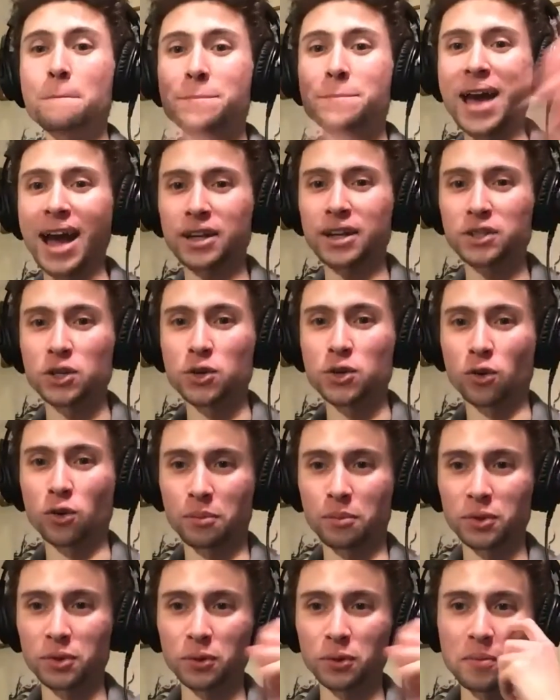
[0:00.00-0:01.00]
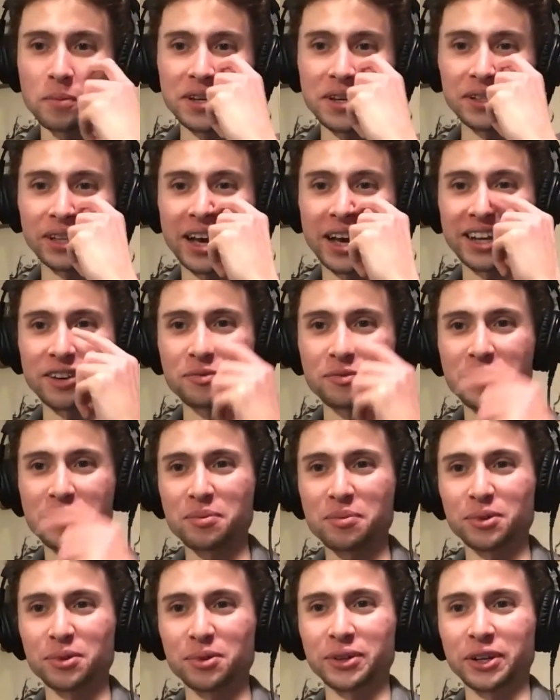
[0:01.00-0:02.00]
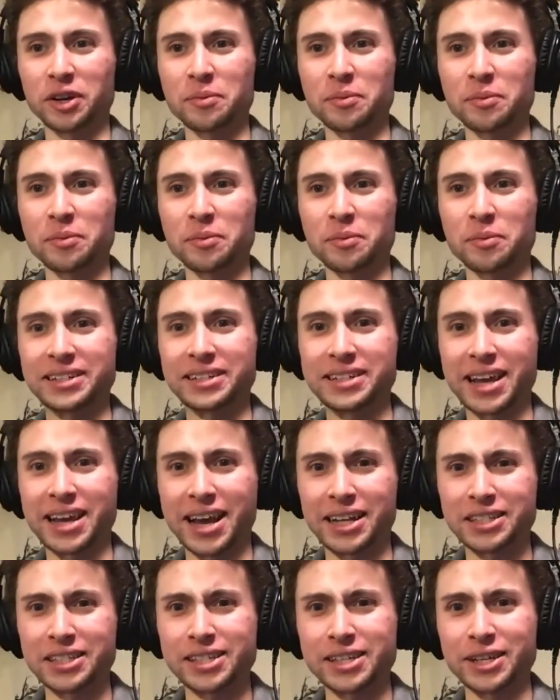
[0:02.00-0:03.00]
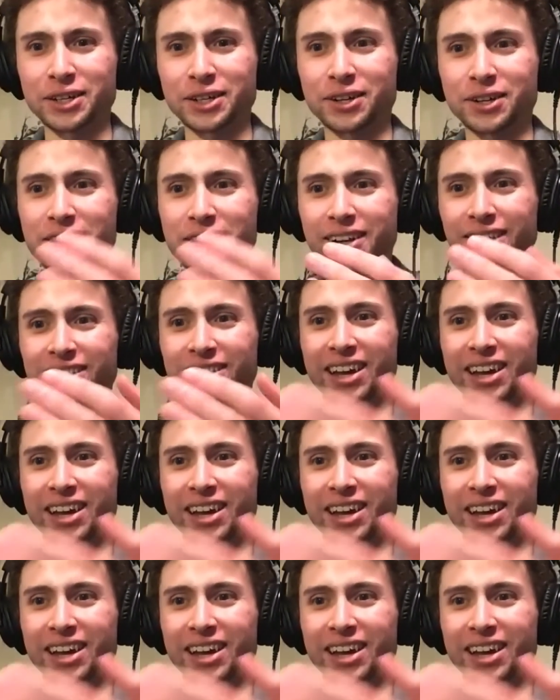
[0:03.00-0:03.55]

back to normal will be like, if people are going to be like dancing or hugging,